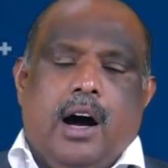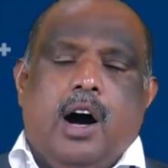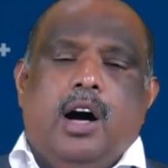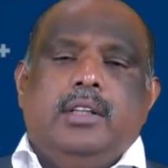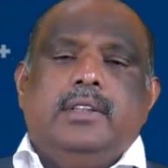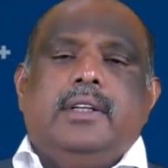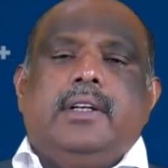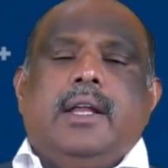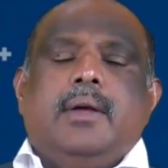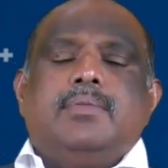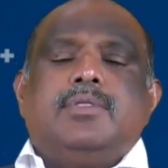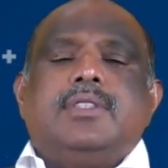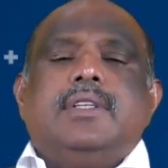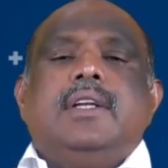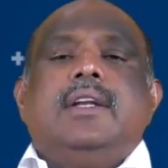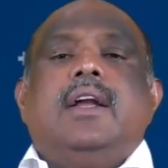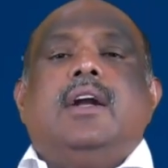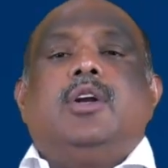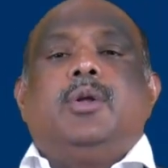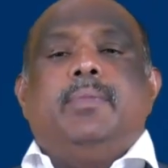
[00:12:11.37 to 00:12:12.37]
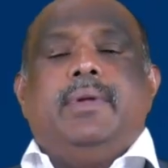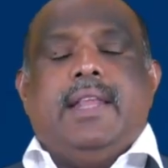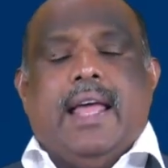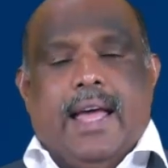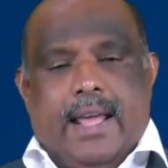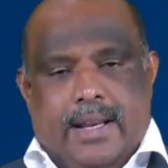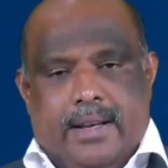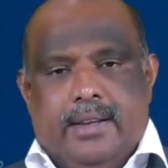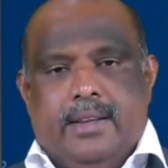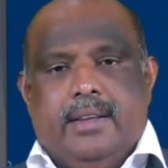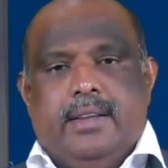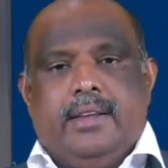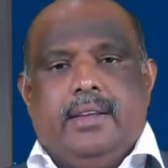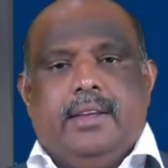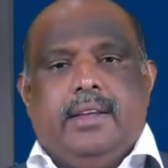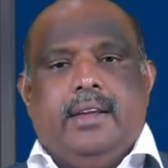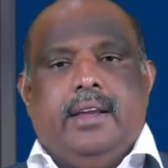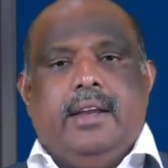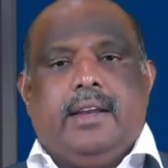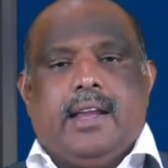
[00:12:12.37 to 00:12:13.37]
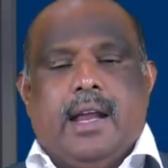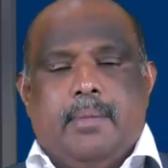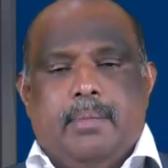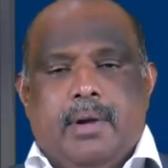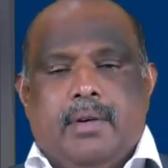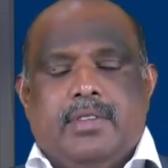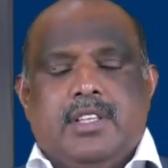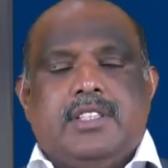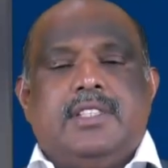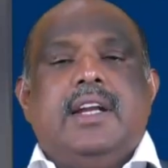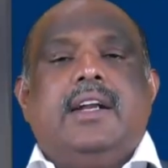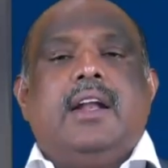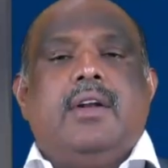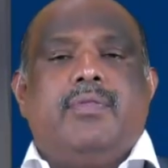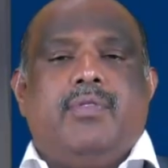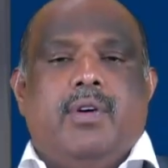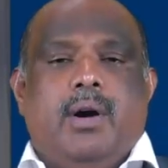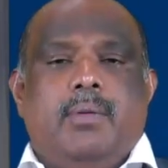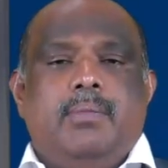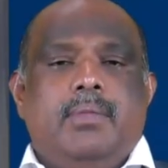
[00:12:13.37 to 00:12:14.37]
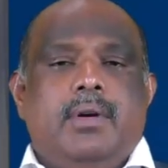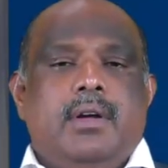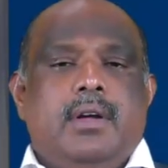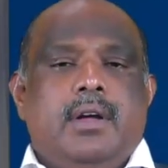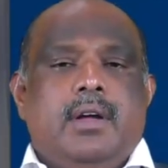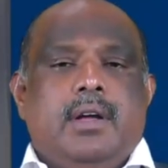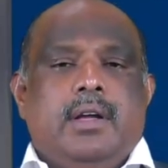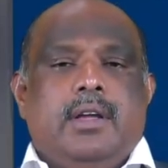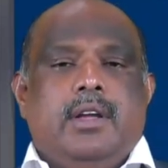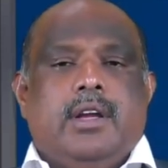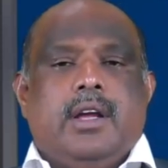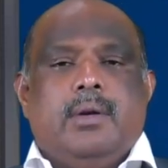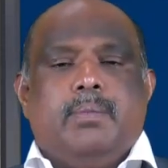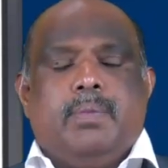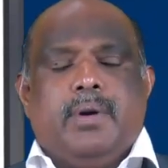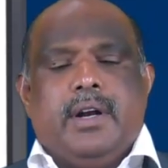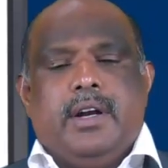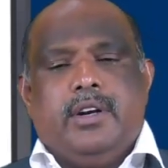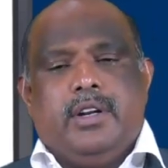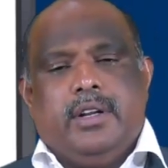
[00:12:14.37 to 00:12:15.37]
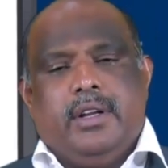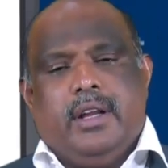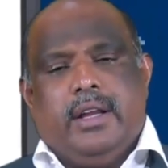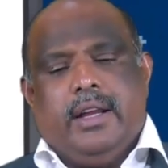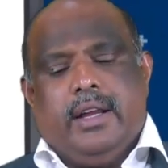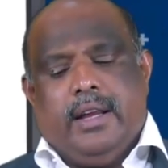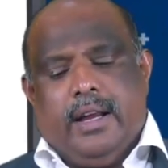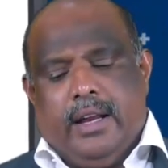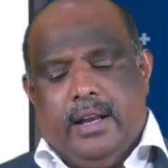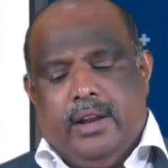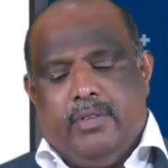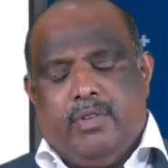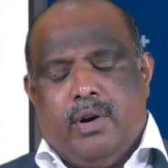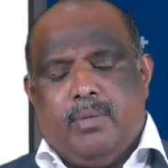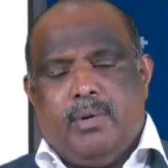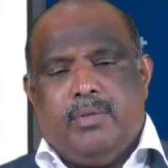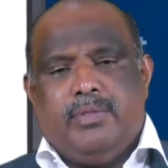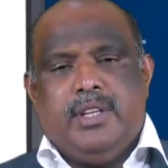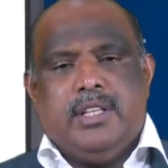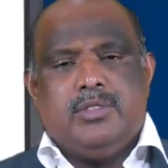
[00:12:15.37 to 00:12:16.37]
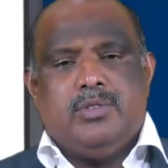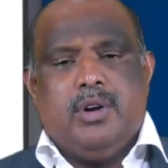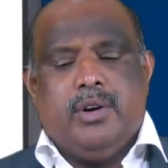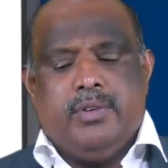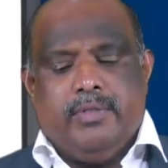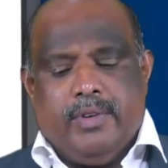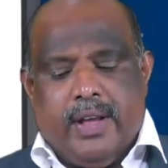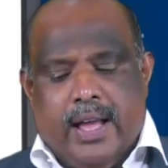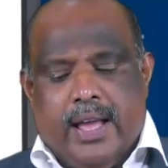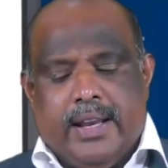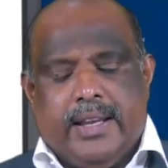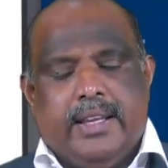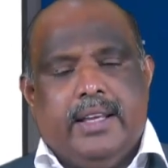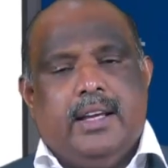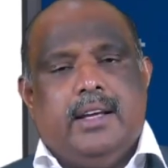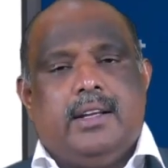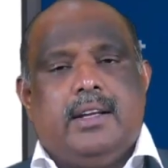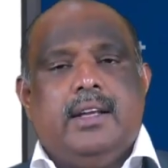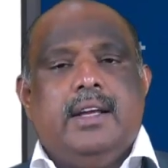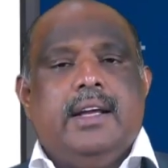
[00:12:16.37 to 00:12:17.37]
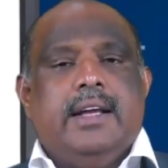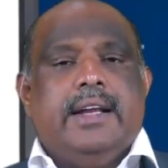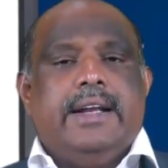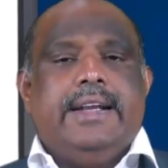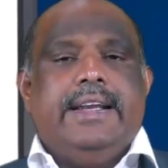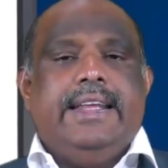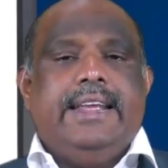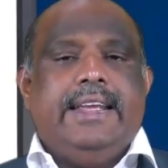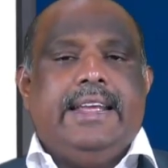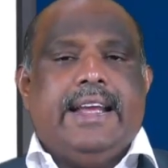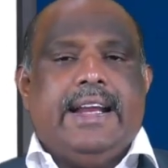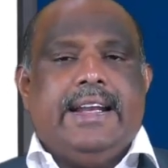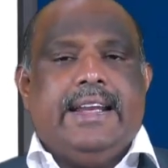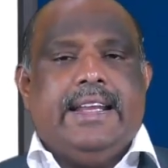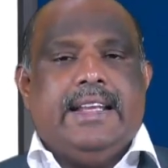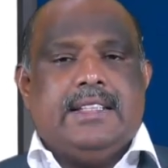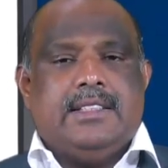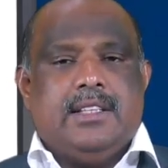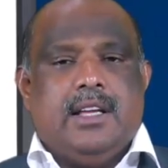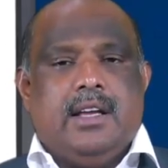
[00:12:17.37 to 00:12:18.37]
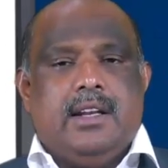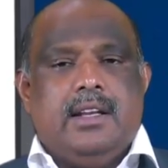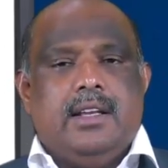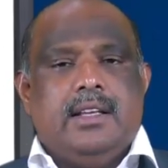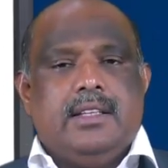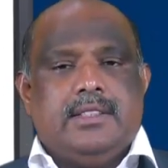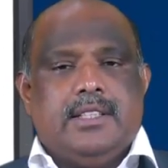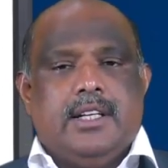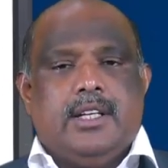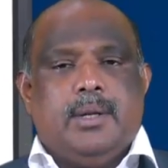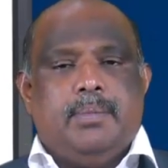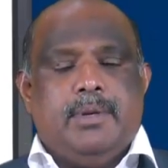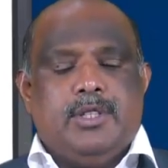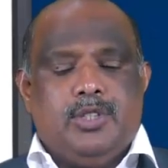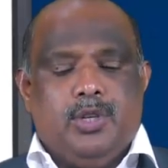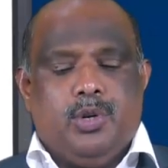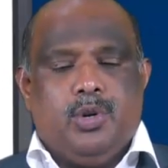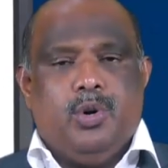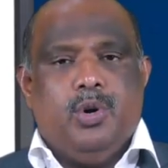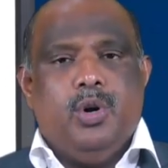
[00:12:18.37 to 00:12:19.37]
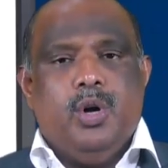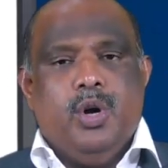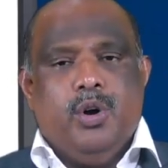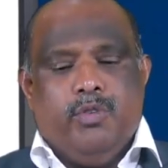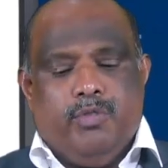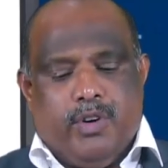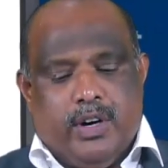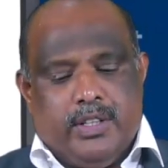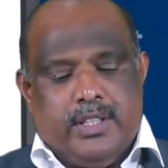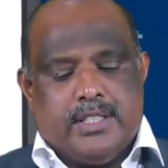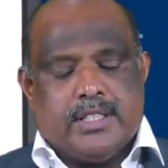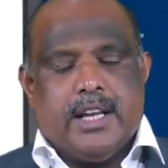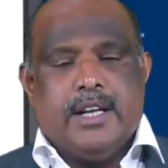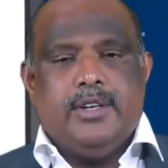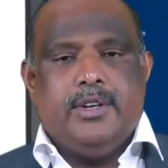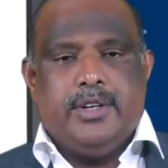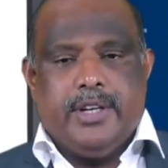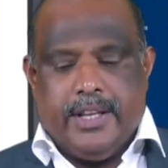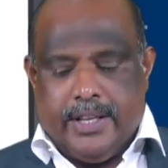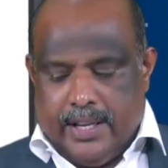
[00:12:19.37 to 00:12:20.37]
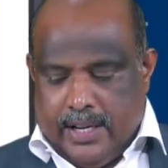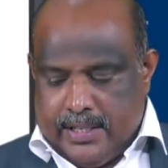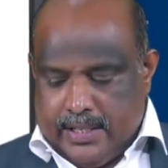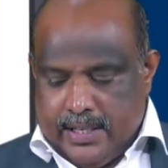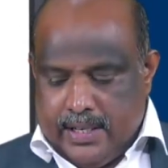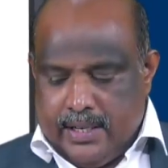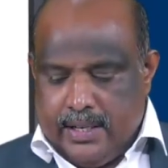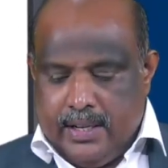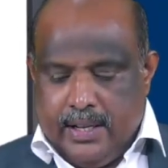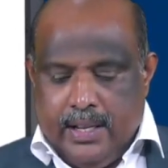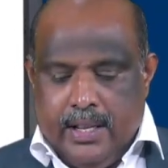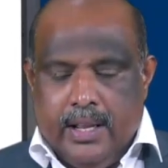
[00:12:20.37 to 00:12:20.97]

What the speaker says: All the terms need not to be there. It can be of this general form. You can put into any form of this one, where here D and S are set to be 0 for this continuity equation.